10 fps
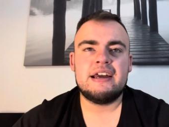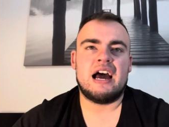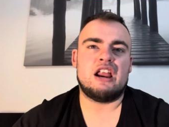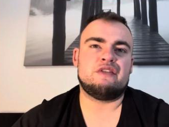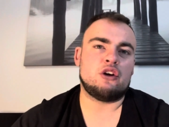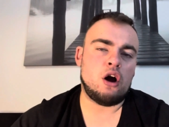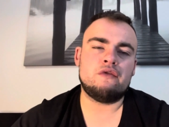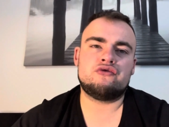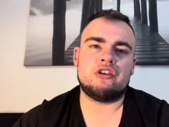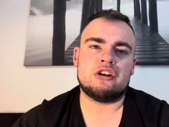And I think
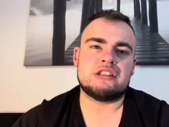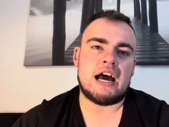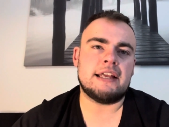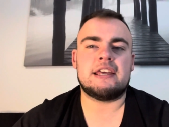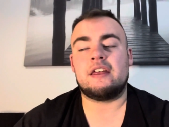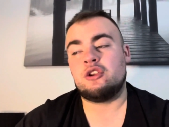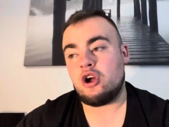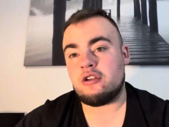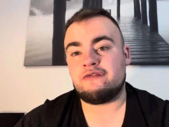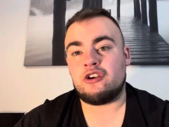Coventry on Saturday, then
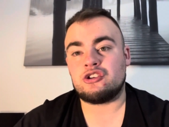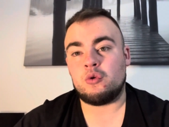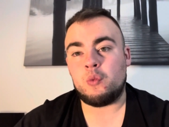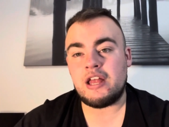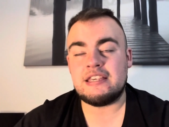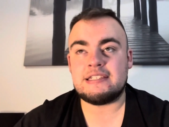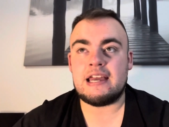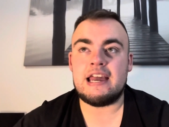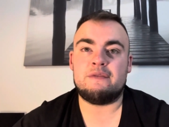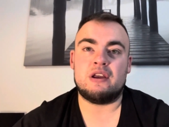Nottingham Forest on
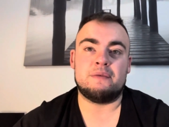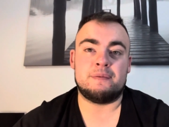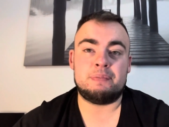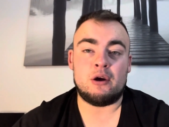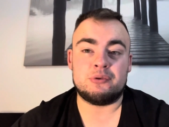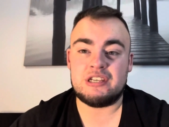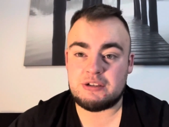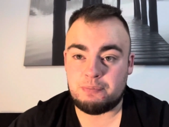Wednesday. If we can pick up 6